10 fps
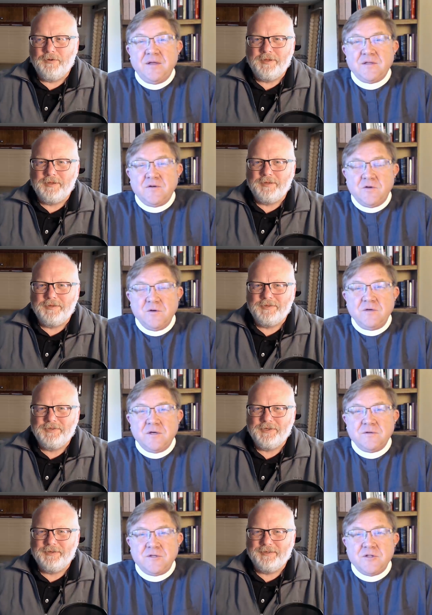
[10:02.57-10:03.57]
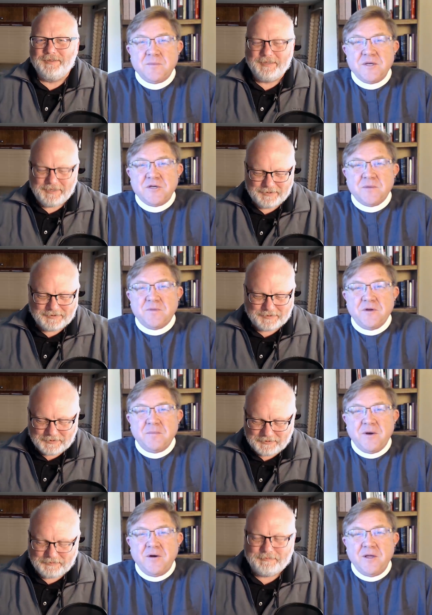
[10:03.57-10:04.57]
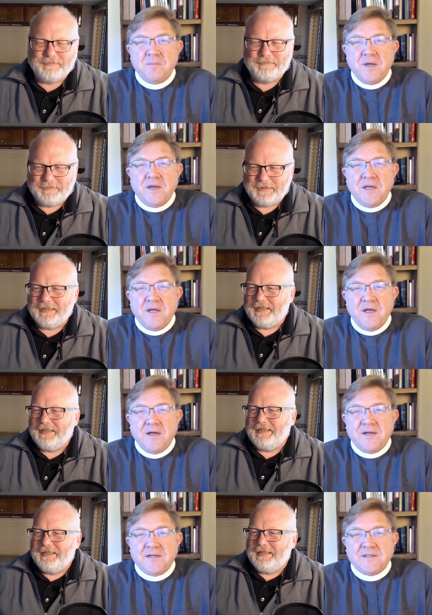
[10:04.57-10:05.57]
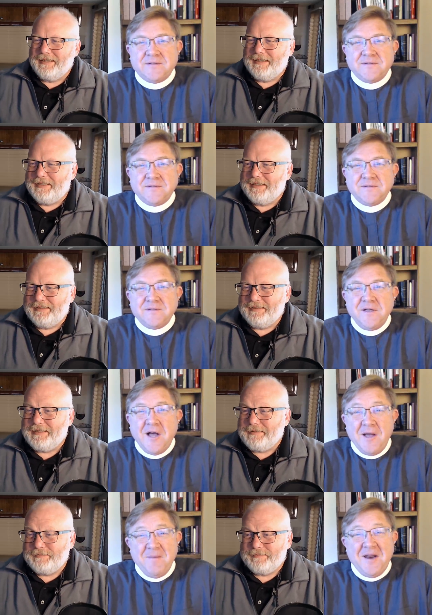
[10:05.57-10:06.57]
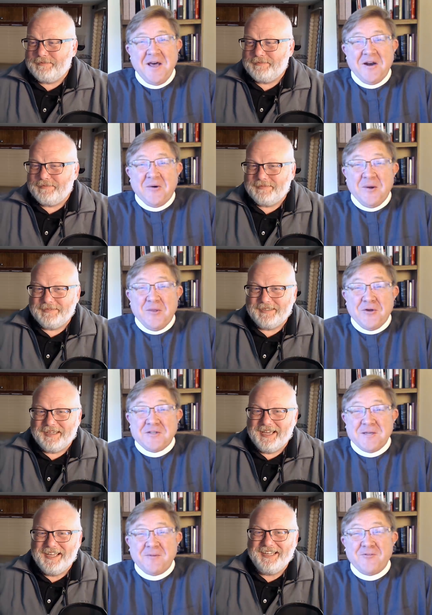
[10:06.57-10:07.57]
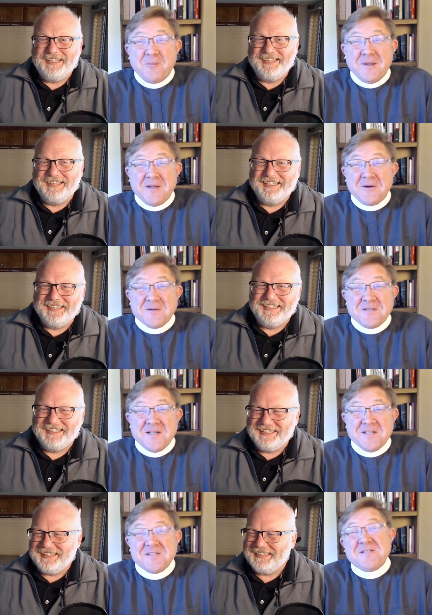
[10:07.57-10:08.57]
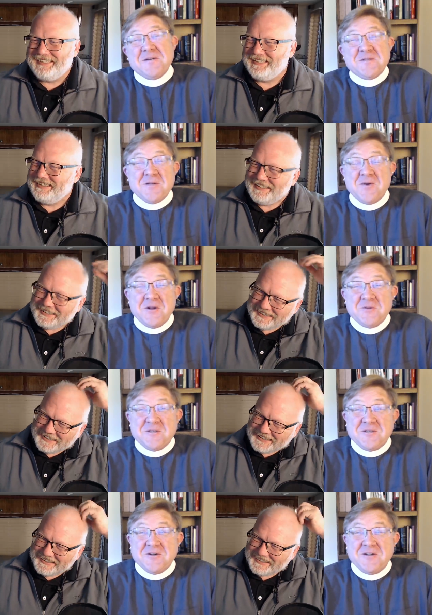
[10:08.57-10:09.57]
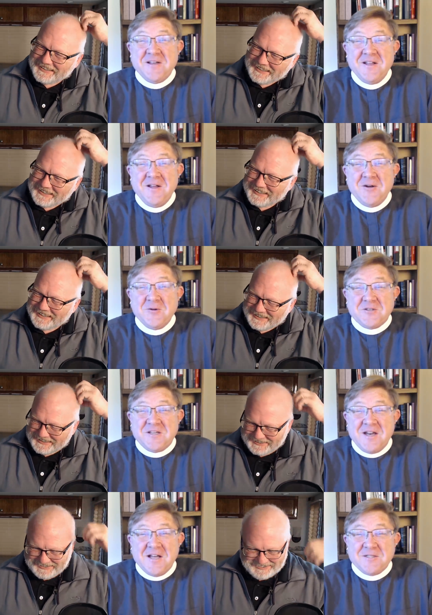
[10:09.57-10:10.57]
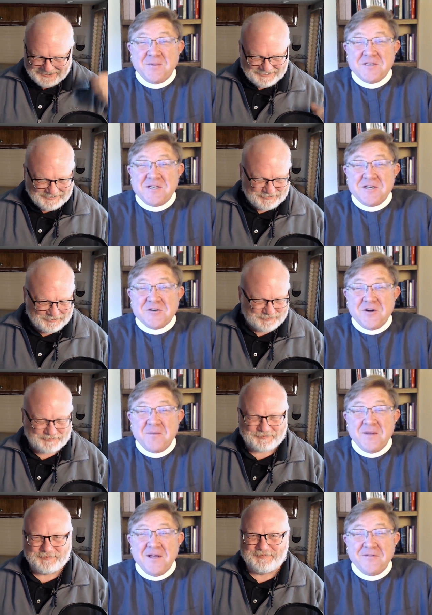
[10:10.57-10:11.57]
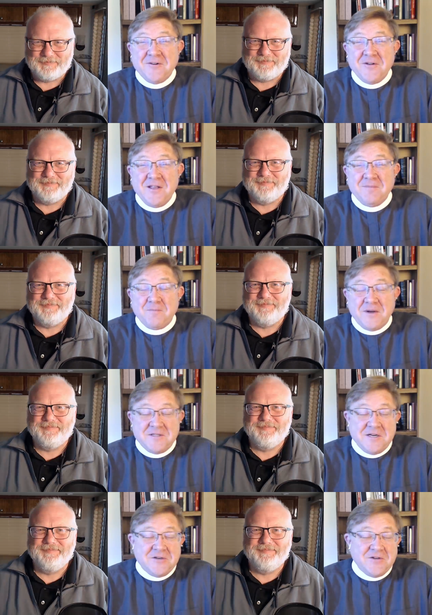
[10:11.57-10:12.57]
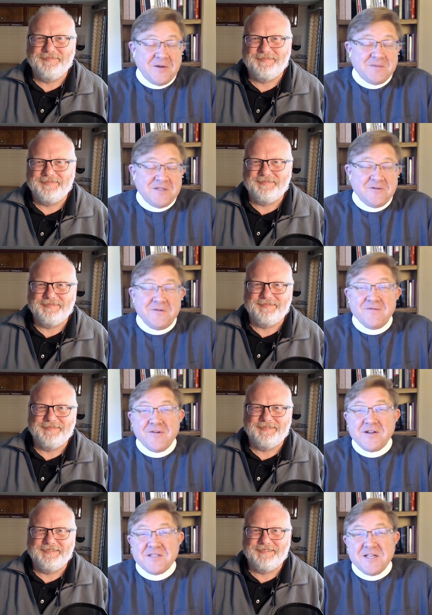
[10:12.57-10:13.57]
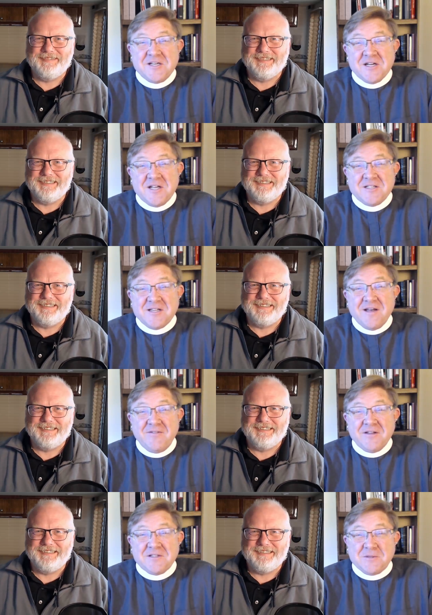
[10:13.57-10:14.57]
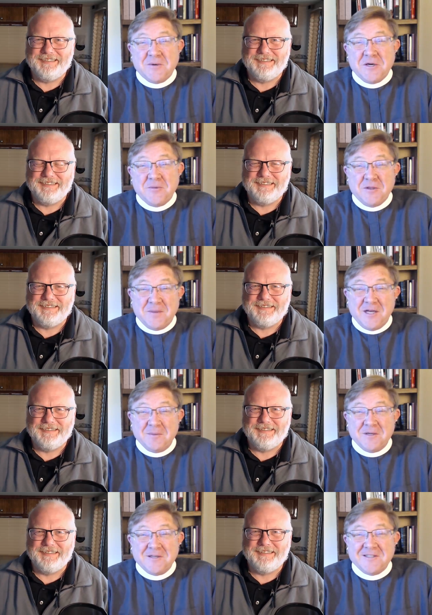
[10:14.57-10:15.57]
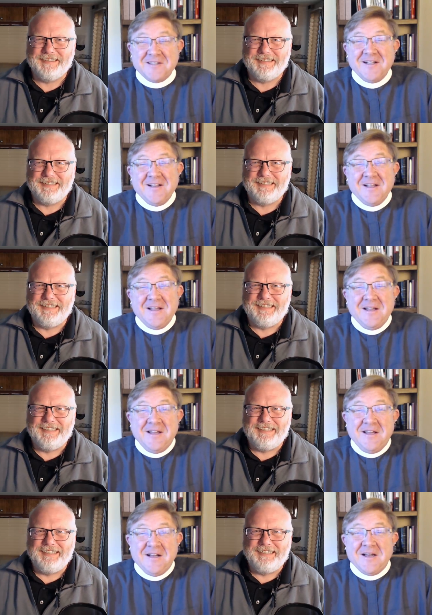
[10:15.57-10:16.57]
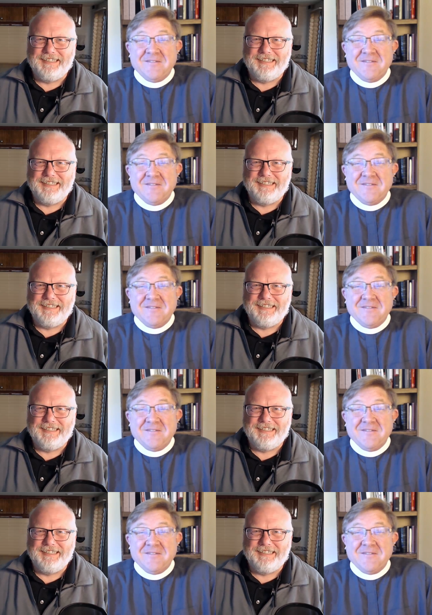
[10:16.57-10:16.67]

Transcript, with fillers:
Speaker 1: So kudos to the bishop there, Marianne Budde. I may not agree with her, some of her political stance. She was the one who denounced President Trump after President Trump stood in front of St. John's, Lafayette Square with a Bible and got